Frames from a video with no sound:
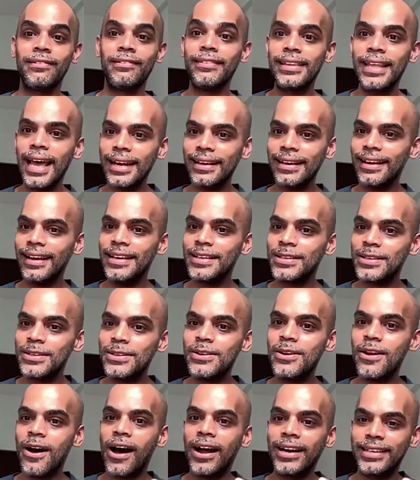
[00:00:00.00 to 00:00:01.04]
That is
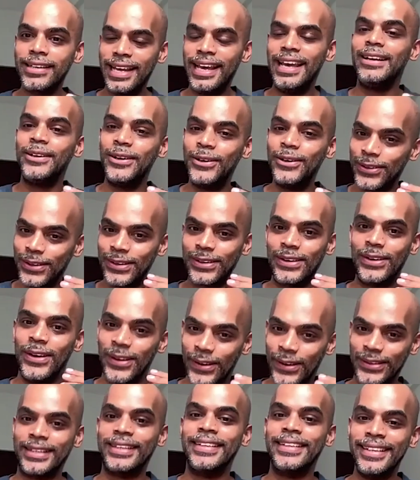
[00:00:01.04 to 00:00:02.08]
not a good
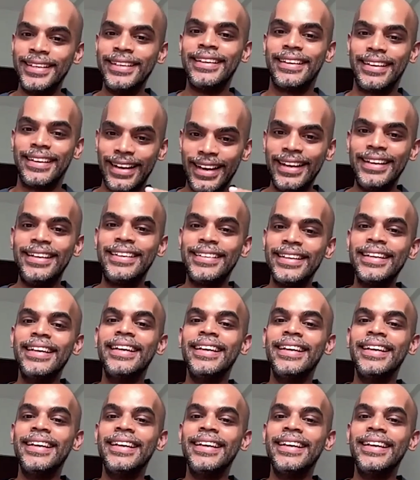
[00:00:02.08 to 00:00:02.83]
look, right?